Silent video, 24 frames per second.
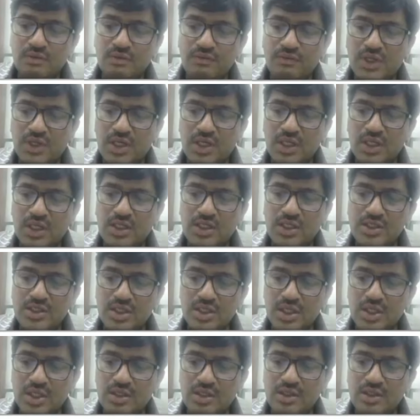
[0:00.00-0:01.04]
we can
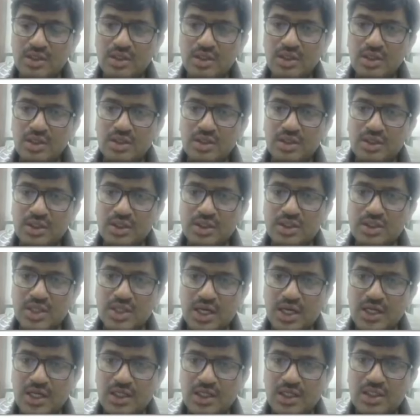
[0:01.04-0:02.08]
consider this
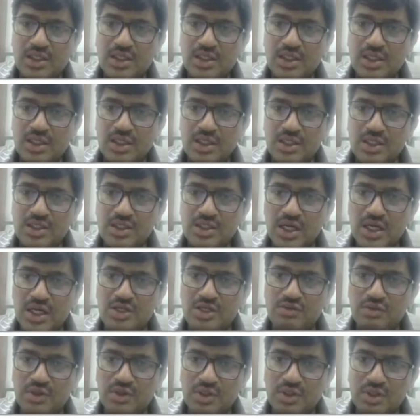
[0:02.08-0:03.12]
height is
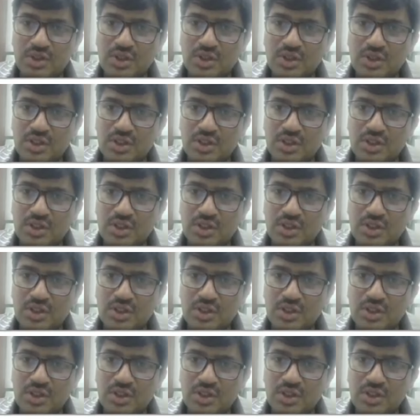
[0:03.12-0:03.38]
h1.